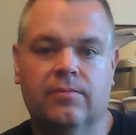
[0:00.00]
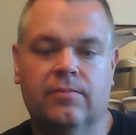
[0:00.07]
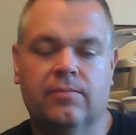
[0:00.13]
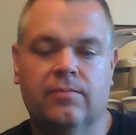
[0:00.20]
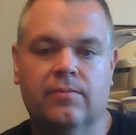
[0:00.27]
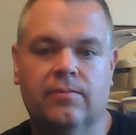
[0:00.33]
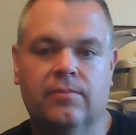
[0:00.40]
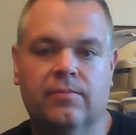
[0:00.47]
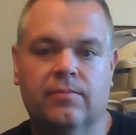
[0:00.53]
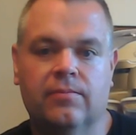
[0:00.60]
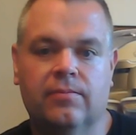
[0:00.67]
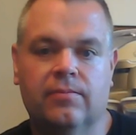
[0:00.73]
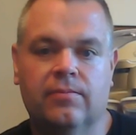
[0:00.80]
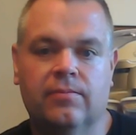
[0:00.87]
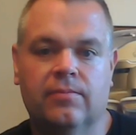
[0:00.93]

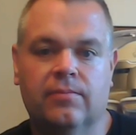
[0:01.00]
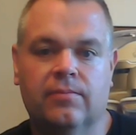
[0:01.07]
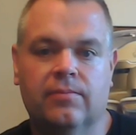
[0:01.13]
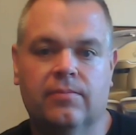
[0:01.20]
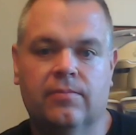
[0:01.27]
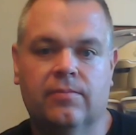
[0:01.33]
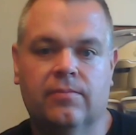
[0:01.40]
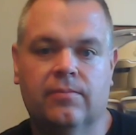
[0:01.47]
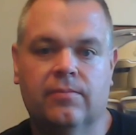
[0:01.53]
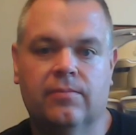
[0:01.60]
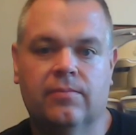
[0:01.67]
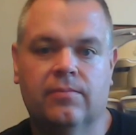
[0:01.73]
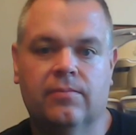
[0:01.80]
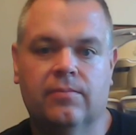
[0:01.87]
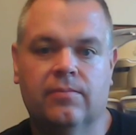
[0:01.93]

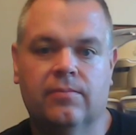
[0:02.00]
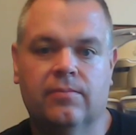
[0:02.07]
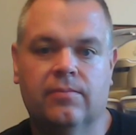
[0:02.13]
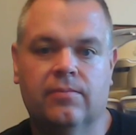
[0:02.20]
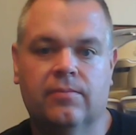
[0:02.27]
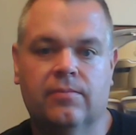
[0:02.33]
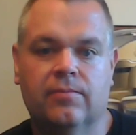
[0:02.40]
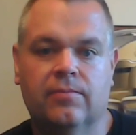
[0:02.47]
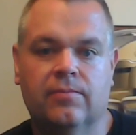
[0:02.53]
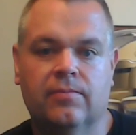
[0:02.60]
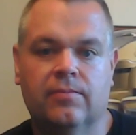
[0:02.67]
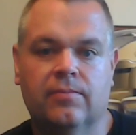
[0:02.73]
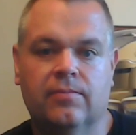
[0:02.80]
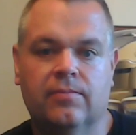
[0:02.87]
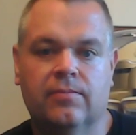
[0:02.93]

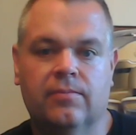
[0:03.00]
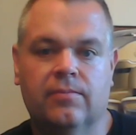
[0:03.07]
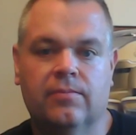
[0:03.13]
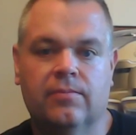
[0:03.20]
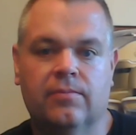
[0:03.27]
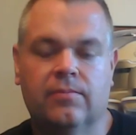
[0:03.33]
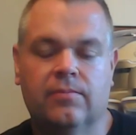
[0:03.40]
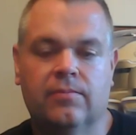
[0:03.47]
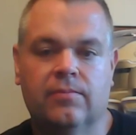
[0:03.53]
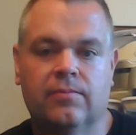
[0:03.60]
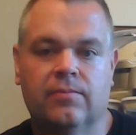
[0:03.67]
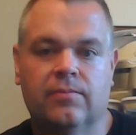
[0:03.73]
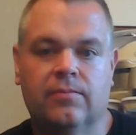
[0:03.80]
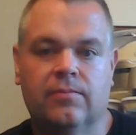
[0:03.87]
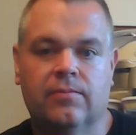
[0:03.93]

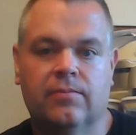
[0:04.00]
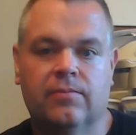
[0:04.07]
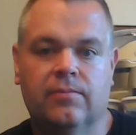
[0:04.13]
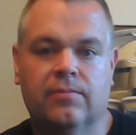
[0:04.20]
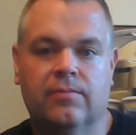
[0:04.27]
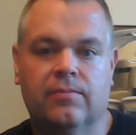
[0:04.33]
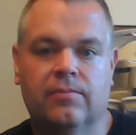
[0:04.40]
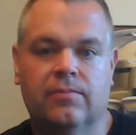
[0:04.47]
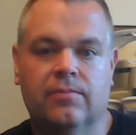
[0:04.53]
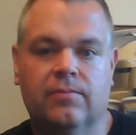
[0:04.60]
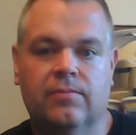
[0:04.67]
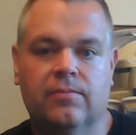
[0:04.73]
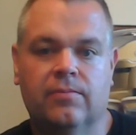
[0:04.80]
This person isn't speaking.